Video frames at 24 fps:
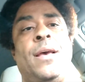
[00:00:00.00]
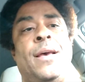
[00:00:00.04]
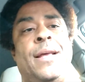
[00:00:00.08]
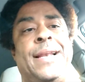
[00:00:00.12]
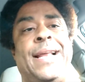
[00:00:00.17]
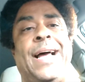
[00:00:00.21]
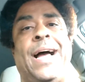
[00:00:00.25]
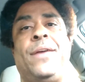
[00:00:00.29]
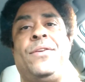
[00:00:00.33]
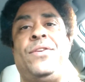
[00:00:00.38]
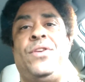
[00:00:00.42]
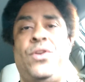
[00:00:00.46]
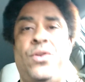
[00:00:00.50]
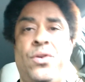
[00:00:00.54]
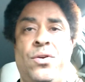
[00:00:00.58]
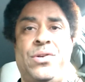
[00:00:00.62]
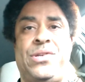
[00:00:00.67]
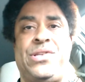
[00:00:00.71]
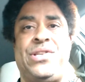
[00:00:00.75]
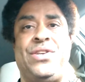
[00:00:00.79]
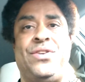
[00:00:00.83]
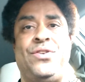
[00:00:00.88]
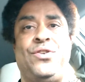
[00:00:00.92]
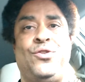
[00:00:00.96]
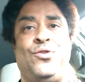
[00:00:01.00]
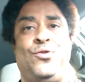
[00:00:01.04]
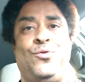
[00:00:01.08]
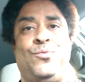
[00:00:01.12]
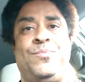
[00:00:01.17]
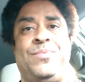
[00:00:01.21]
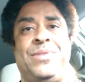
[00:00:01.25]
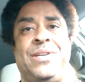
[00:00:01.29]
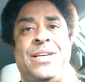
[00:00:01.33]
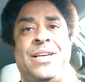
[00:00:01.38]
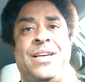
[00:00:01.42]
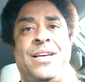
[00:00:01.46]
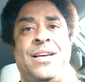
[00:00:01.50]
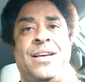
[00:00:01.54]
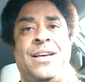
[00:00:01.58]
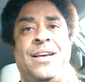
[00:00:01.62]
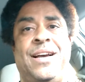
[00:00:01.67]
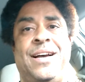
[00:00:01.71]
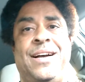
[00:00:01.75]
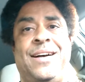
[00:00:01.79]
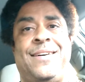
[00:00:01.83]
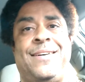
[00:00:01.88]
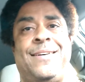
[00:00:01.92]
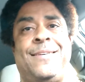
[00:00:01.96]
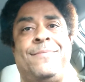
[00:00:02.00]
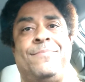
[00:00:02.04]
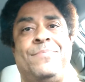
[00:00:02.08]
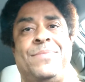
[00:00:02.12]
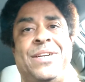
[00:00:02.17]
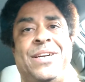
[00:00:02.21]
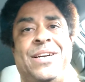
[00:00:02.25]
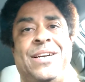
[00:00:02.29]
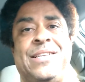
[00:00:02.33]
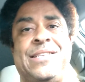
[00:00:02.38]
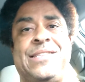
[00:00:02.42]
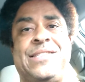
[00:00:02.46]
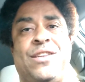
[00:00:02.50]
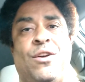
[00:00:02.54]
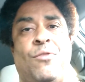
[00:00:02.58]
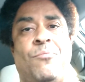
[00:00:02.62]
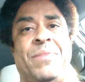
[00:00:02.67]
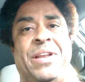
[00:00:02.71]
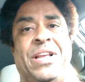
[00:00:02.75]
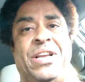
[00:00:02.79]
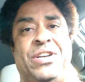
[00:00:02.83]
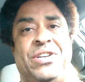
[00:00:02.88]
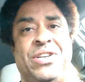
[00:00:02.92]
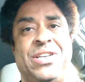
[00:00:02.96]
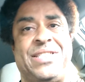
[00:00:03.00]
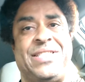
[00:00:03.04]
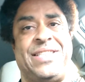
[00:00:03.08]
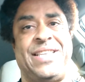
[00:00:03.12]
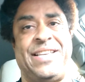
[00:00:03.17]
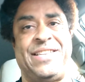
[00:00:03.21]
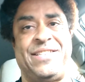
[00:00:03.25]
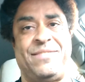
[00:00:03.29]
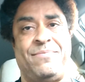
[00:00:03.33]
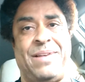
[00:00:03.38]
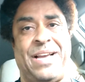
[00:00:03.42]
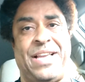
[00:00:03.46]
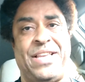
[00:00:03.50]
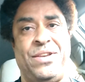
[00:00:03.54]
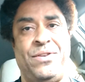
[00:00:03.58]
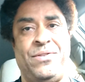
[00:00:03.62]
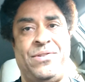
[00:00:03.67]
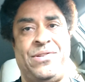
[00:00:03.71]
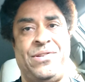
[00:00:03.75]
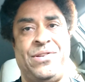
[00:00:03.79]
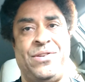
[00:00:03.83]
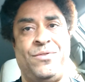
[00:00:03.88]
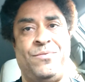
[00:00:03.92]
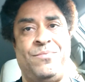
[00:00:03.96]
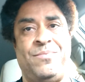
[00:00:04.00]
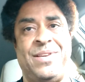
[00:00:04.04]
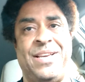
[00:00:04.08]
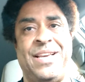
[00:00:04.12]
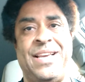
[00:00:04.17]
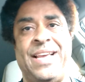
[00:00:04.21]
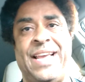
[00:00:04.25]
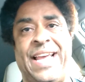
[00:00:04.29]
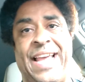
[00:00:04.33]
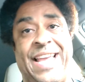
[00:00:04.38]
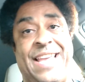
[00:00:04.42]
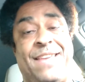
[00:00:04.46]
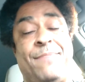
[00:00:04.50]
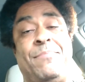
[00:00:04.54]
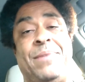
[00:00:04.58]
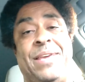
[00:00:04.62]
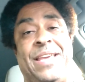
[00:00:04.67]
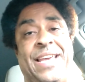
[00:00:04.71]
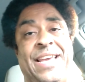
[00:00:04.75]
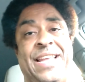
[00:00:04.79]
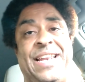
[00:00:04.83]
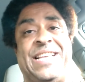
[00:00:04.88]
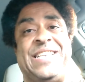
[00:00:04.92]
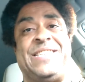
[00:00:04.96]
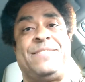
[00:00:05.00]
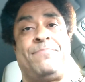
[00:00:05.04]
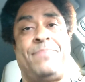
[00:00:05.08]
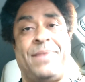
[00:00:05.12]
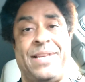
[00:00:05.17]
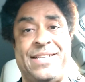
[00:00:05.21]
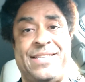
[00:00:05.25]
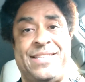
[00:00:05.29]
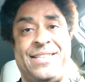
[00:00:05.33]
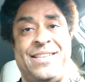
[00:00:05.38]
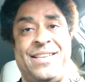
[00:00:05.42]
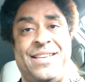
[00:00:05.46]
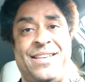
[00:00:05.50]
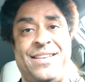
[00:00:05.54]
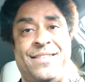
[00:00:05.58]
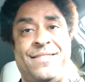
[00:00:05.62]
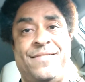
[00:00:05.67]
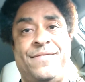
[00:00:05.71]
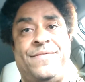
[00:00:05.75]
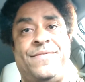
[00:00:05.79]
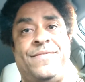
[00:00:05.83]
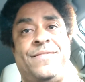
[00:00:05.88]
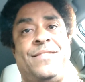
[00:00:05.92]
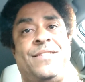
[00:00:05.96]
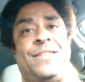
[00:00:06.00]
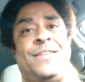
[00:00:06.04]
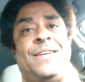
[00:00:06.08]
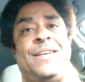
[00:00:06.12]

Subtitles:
Now, YouTube, there are so many good things about YouTube. It can be inexpensive.